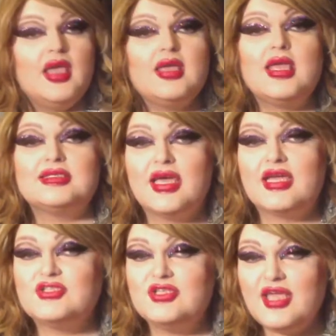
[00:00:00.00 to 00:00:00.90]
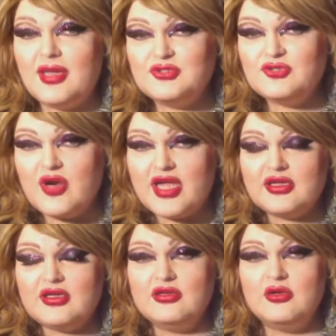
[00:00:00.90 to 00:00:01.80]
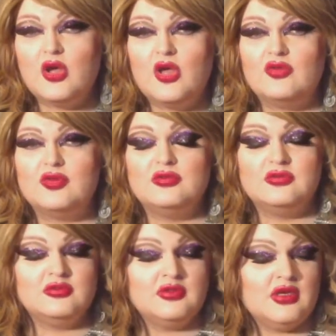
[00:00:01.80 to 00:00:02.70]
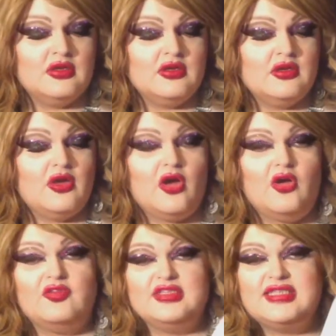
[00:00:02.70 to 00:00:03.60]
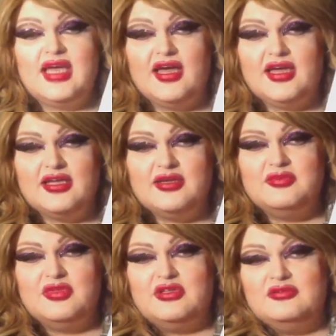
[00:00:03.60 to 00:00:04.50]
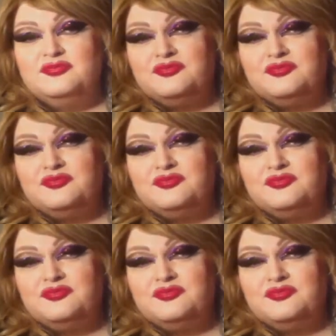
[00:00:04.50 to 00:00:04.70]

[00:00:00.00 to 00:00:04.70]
Yes, I actually kept track of all the time and